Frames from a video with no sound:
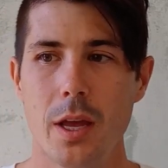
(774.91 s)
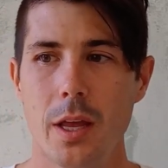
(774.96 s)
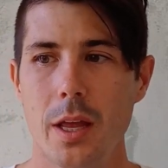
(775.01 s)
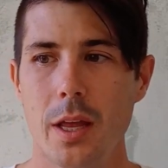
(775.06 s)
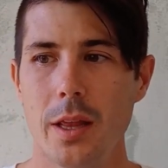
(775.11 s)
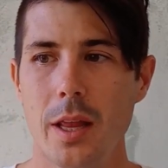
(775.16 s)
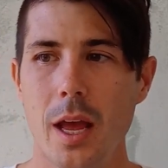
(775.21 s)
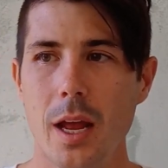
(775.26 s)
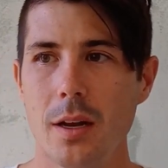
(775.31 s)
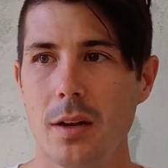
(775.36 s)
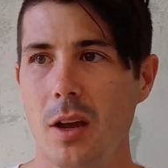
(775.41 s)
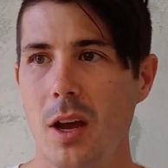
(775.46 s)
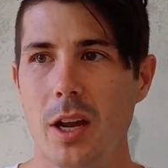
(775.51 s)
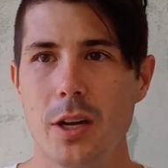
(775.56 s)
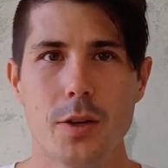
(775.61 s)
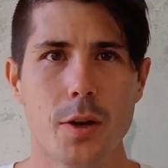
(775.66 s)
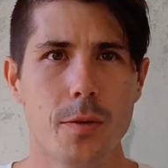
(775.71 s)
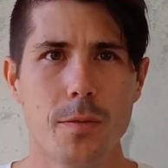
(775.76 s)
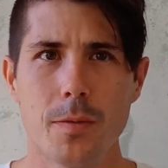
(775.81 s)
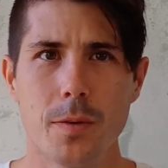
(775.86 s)
And that, I
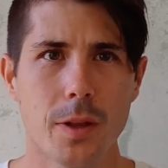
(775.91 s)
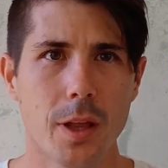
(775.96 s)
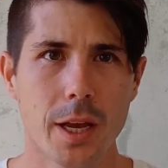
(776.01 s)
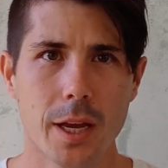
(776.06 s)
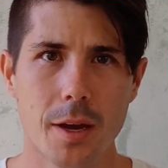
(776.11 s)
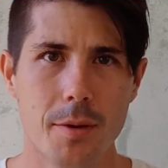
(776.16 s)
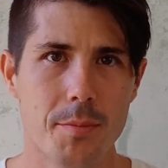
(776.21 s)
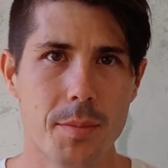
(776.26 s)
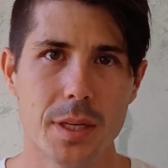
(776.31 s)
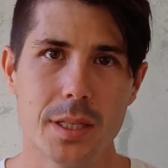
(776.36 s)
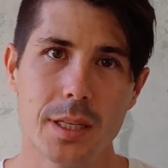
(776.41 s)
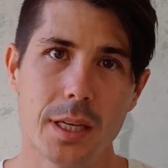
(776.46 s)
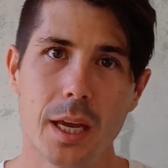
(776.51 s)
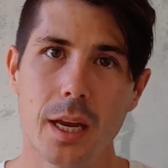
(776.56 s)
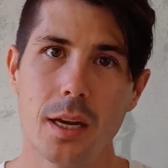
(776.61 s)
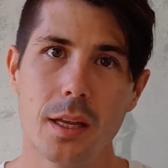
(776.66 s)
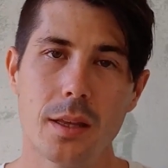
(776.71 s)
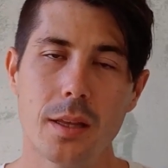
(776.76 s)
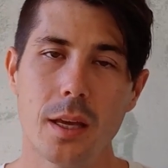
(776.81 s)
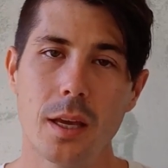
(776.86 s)
don't feel like I'm
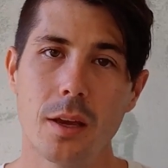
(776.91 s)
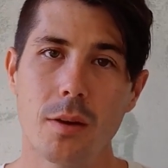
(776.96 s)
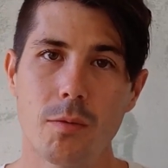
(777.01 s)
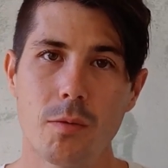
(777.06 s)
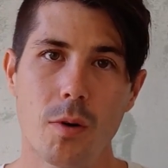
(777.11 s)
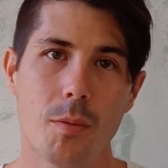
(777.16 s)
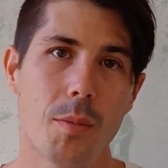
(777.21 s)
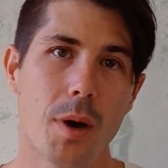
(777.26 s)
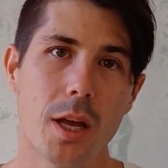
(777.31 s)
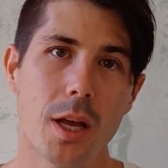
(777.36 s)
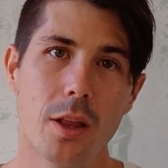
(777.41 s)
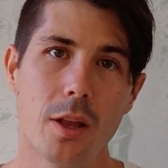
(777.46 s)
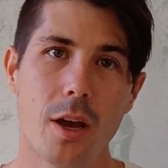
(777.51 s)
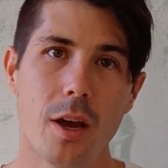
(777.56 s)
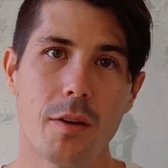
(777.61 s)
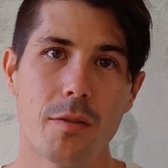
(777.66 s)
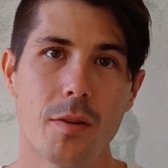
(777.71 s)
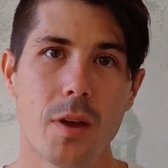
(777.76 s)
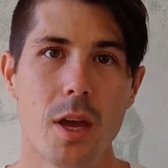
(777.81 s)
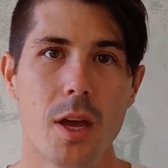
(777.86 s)
missing anything from my
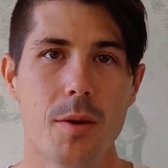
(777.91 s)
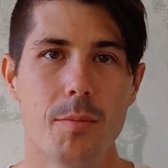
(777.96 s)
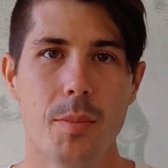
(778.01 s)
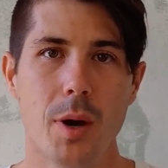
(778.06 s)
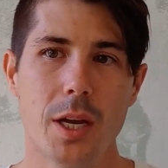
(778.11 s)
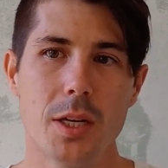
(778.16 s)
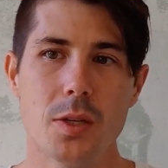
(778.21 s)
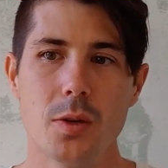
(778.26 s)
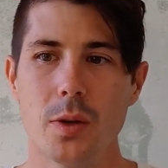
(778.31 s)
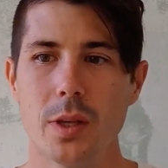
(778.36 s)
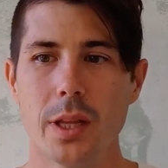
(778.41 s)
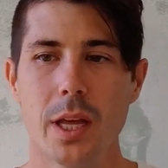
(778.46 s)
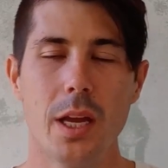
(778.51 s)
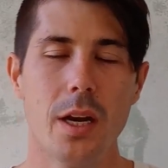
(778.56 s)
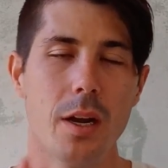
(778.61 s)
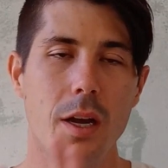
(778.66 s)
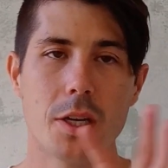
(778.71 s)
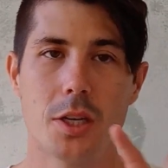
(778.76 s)
life by doing that.